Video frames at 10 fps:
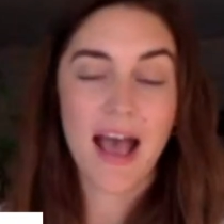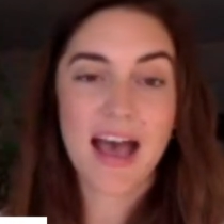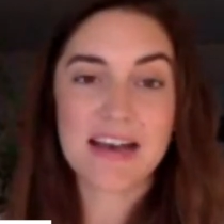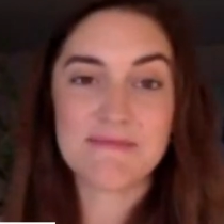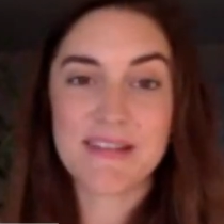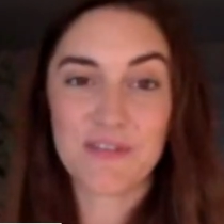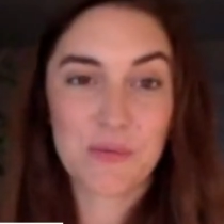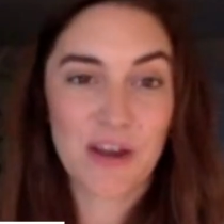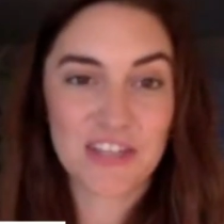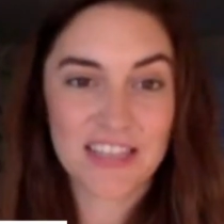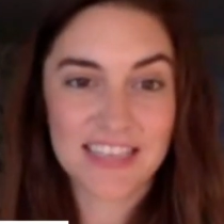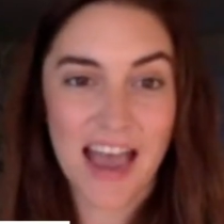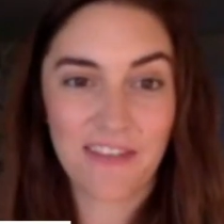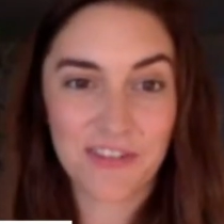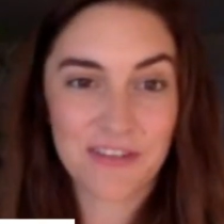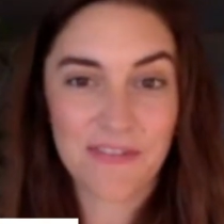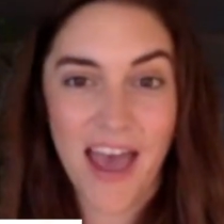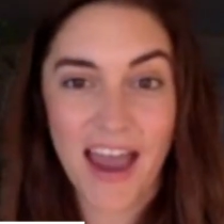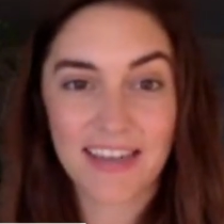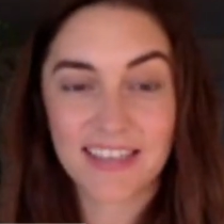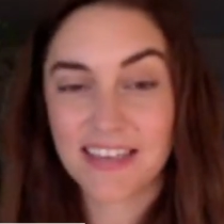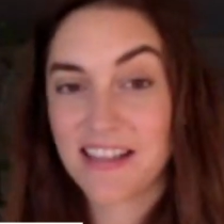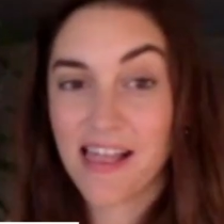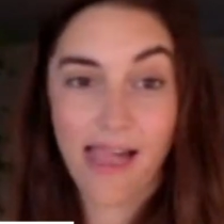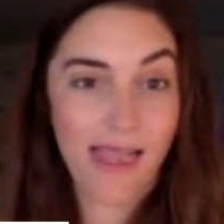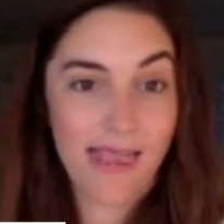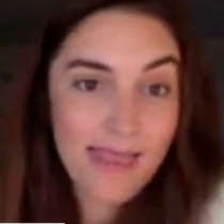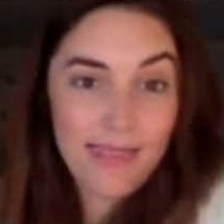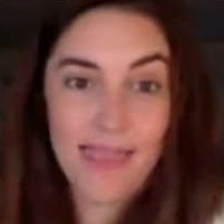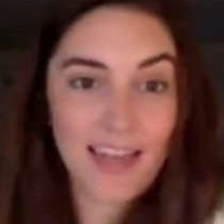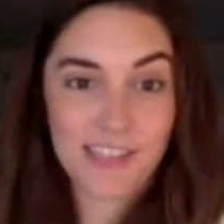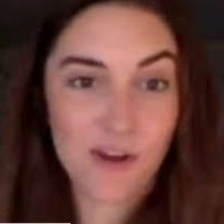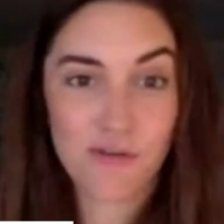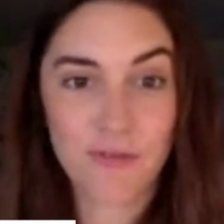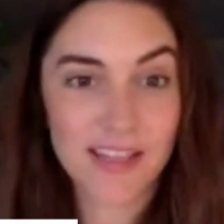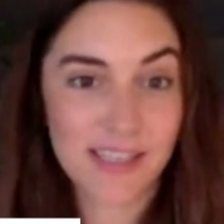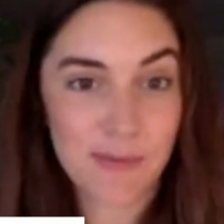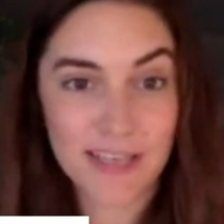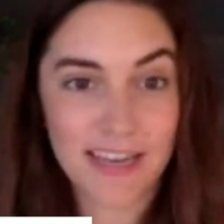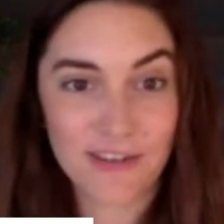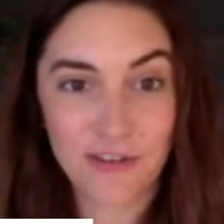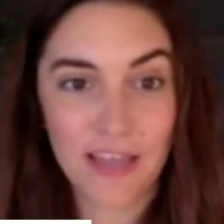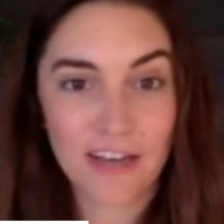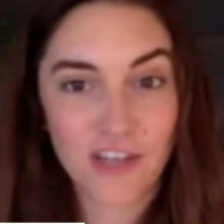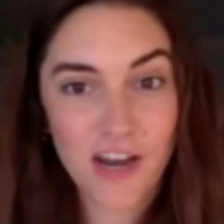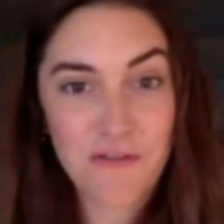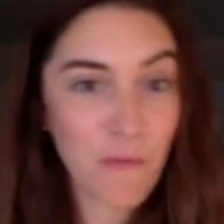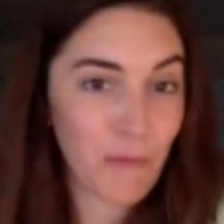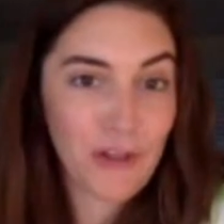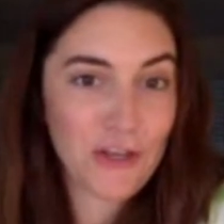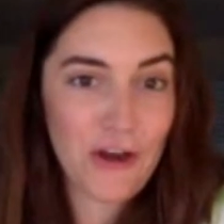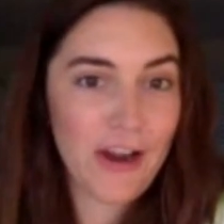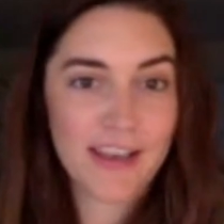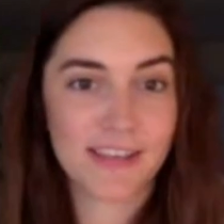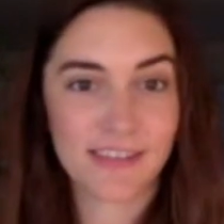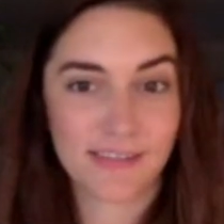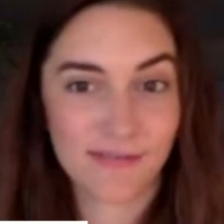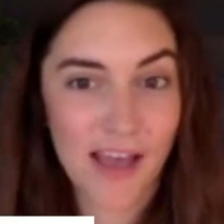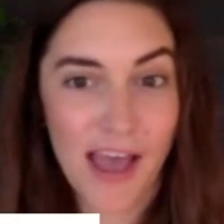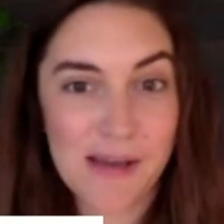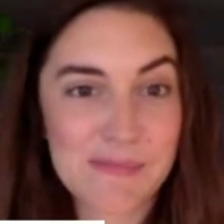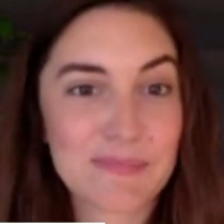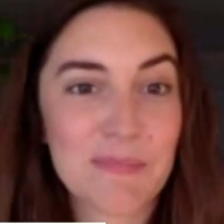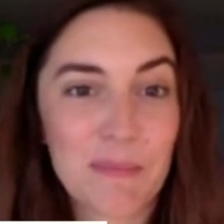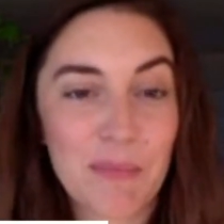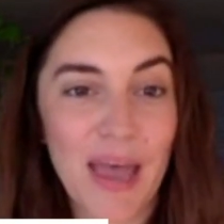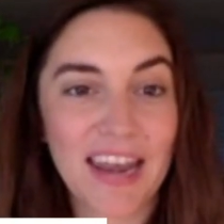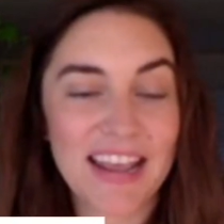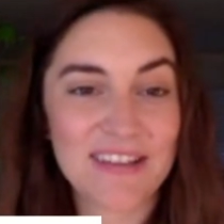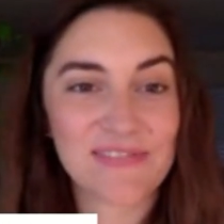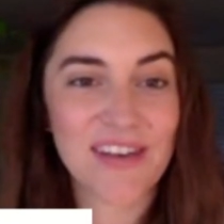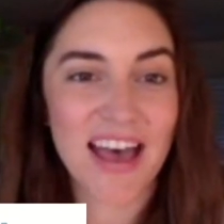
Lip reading: If you're watching this after the fact, let us know who wins the presidential election. Really curious. But if